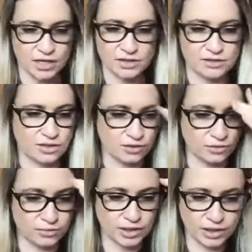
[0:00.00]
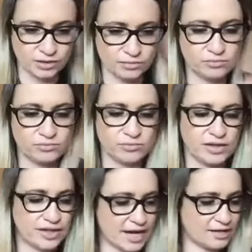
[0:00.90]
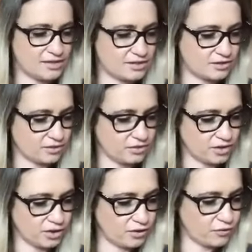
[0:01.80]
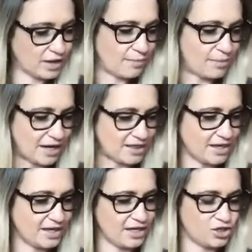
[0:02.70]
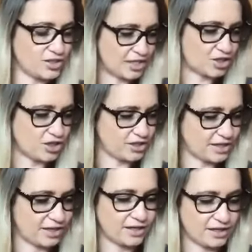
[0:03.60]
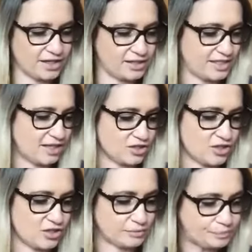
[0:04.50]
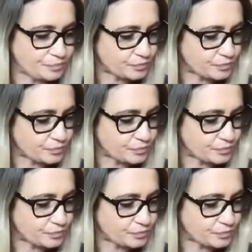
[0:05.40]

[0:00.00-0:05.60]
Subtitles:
So that's for that. But I think each section there, it tells you